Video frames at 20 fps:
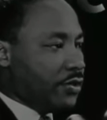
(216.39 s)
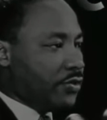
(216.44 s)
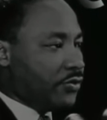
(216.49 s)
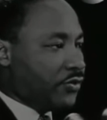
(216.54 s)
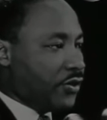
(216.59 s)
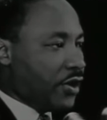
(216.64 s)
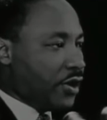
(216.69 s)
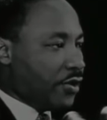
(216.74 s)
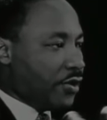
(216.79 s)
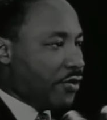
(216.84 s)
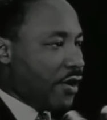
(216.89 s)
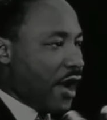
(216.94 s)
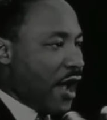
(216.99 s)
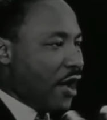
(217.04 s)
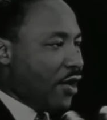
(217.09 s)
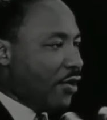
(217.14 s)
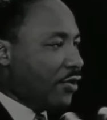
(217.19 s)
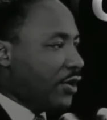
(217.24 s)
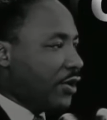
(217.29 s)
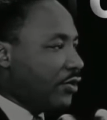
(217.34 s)
who sit
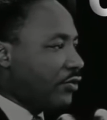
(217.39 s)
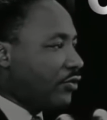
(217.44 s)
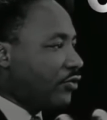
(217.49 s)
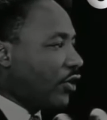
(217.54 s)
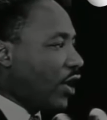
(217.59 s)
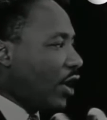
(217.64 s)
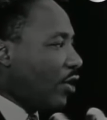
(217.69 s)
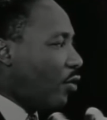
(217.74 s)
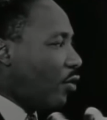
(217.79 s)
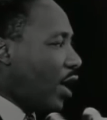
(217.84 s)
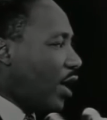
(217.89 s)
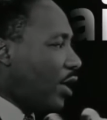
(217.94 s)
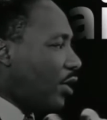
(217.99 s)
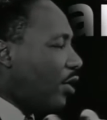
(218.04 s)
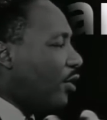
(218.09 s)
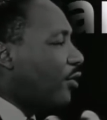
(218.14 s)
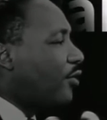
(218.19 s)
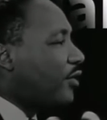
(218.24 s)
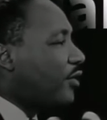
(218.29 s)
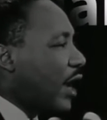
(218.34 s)
around and say,
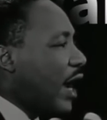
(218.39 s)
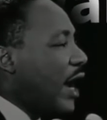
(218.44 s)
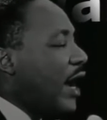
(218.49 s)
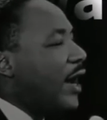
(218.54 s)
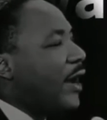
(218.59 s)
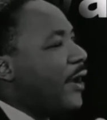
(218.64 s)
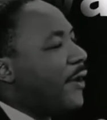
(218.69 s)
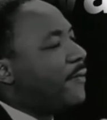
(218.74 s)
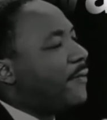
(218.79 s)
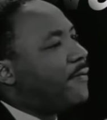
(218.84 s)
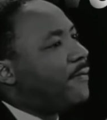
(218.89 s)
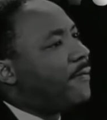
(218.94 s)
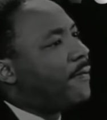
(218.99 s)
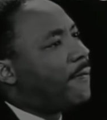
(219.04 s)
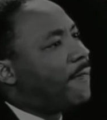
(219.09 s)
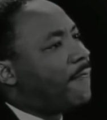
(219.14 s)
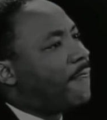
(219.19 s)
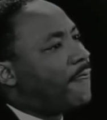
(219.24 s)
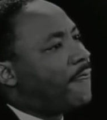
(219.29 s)
wait on time.